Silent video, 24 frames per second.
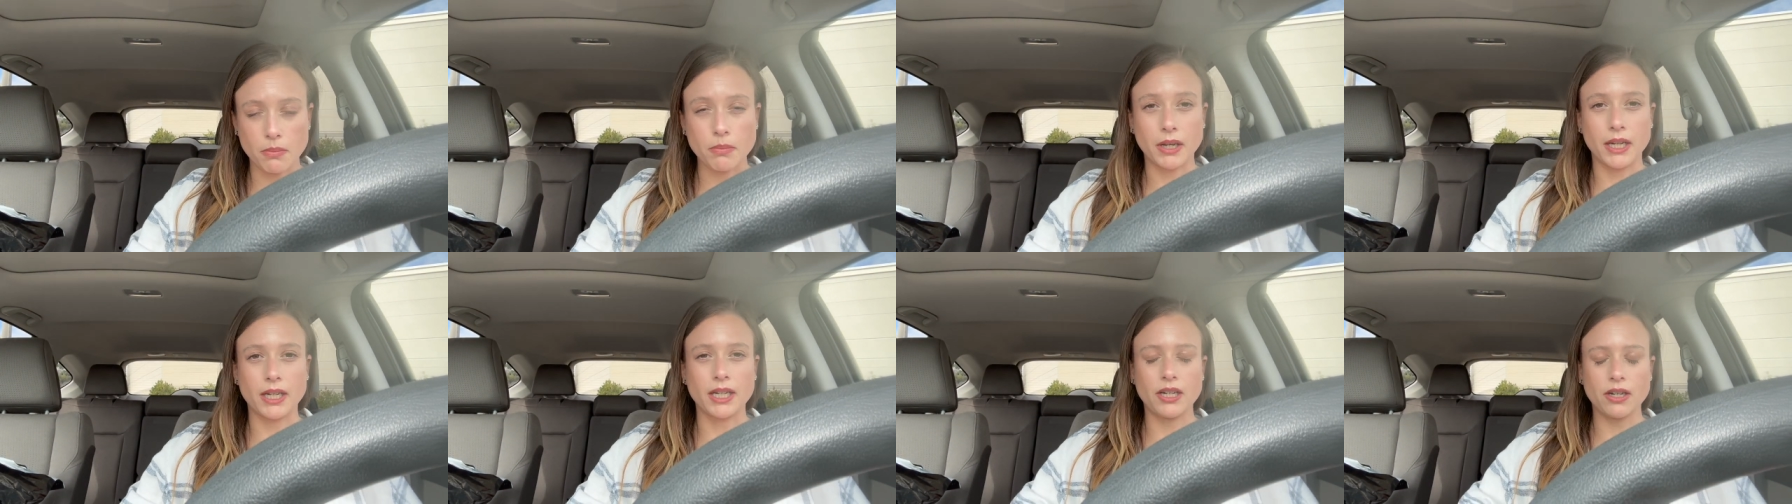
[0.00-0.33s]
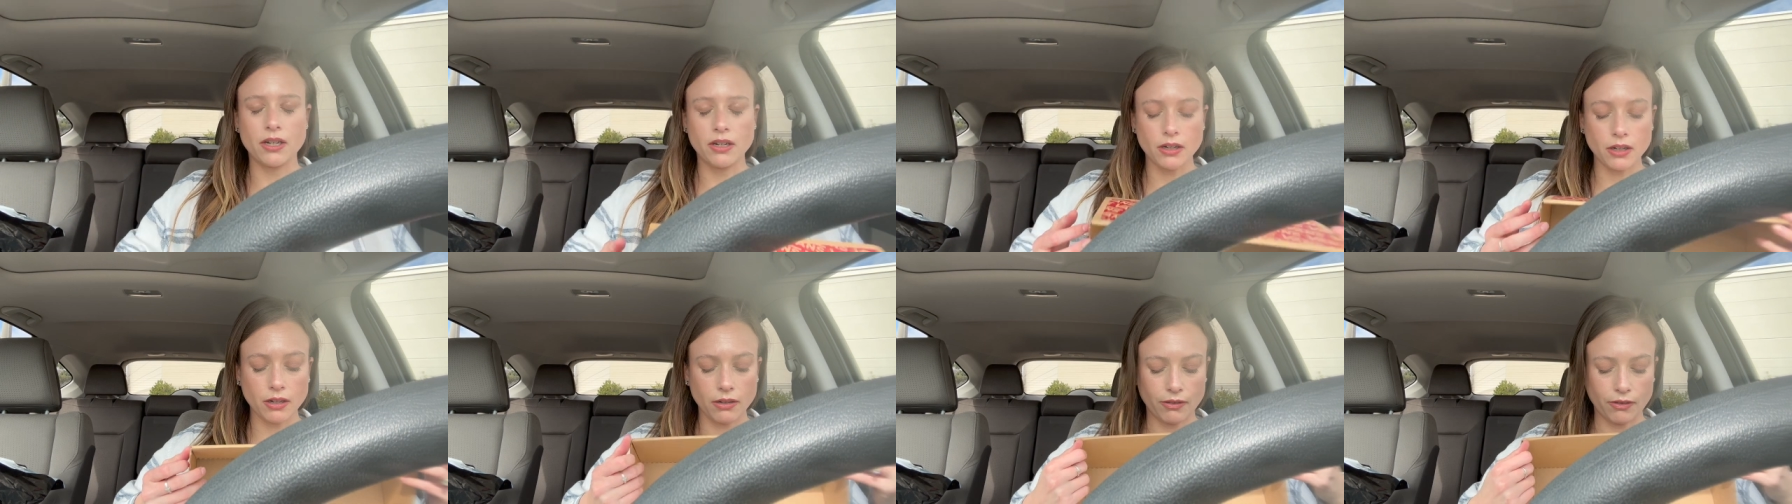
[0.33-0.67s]
But
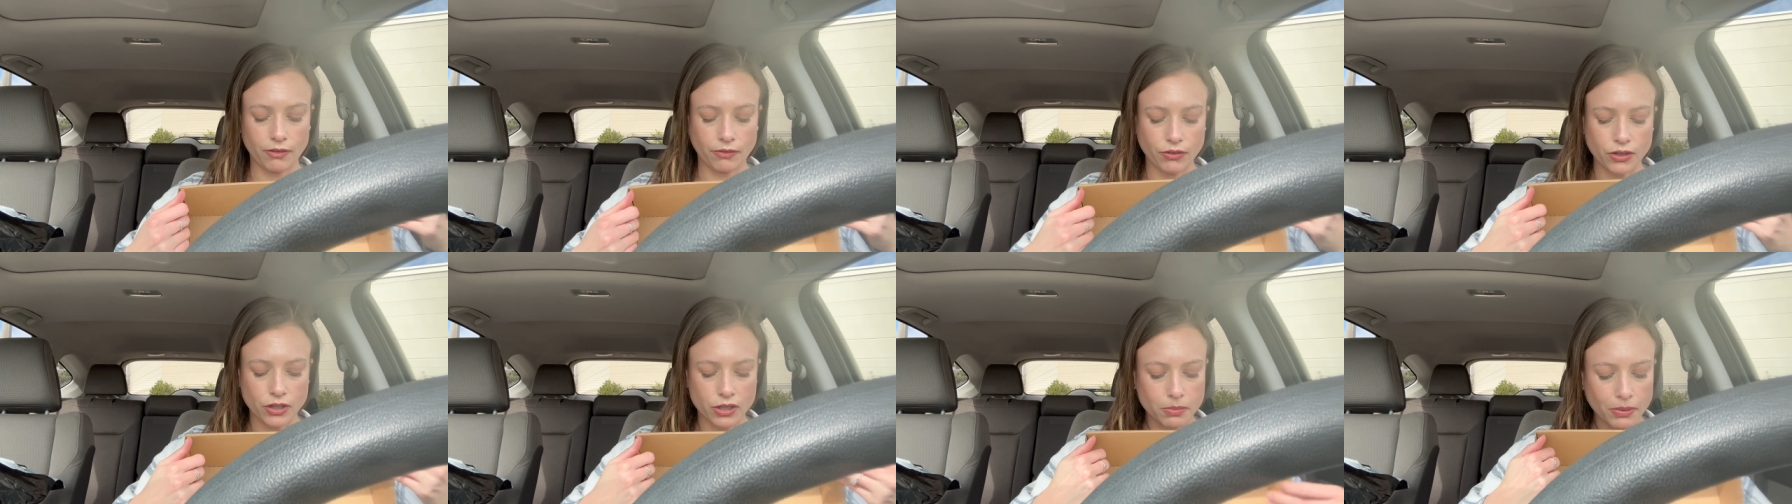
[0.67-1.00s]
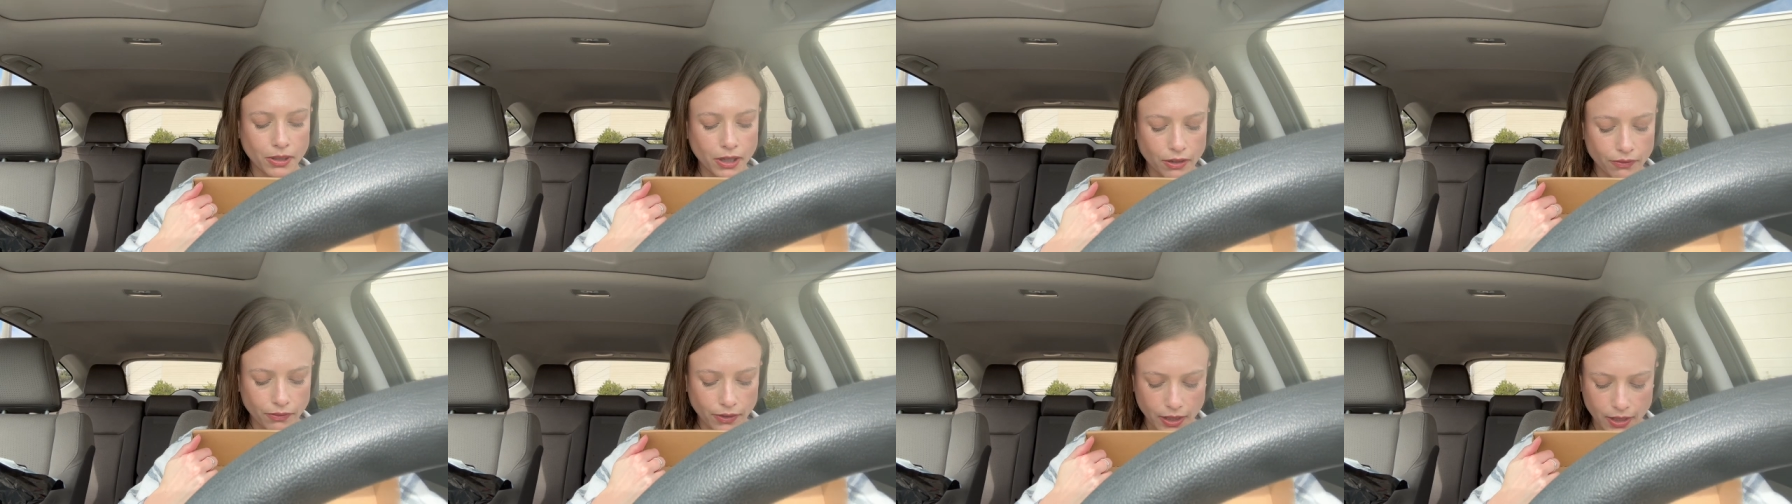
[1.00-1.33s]
here are the first
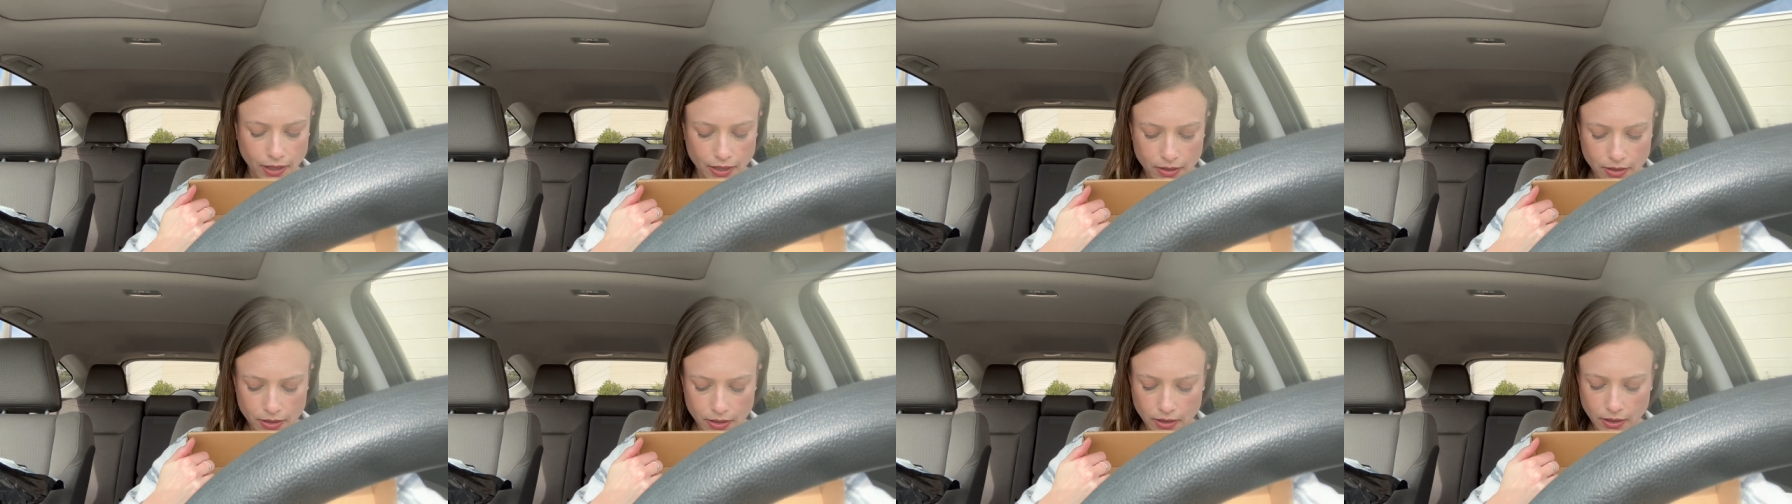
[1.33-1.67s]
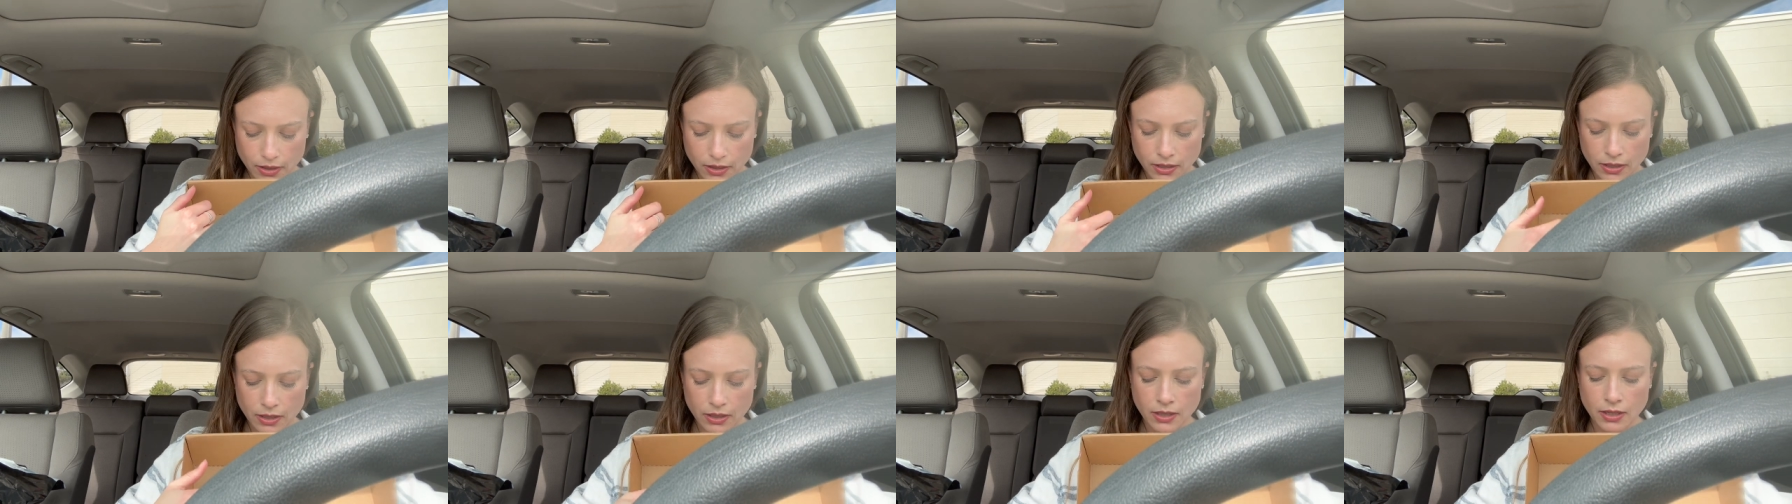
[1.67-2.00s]
pair of
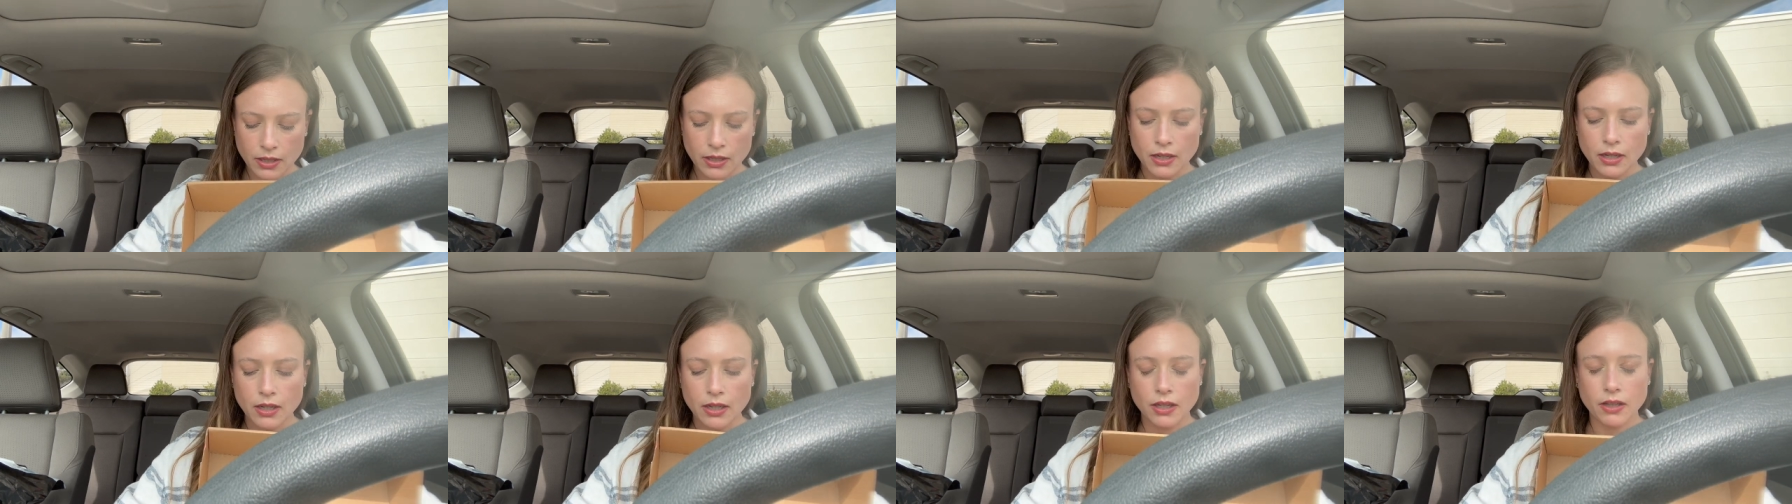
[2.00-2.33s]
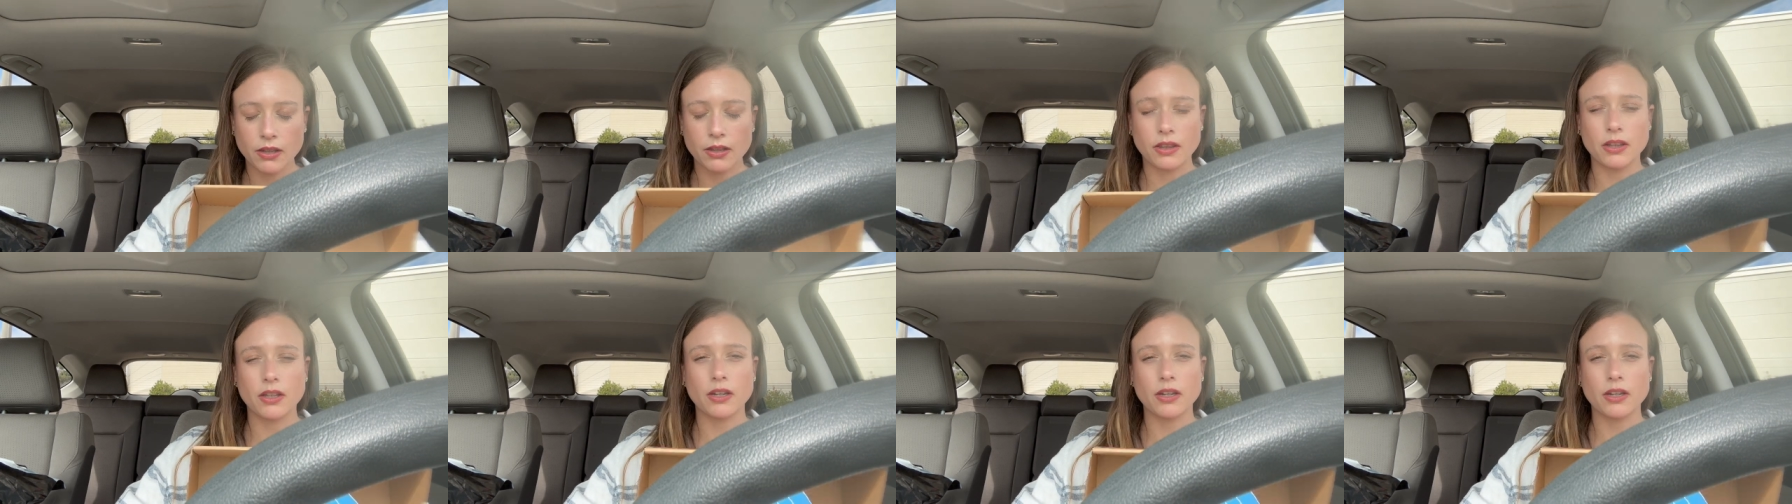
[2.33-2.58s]
Vans.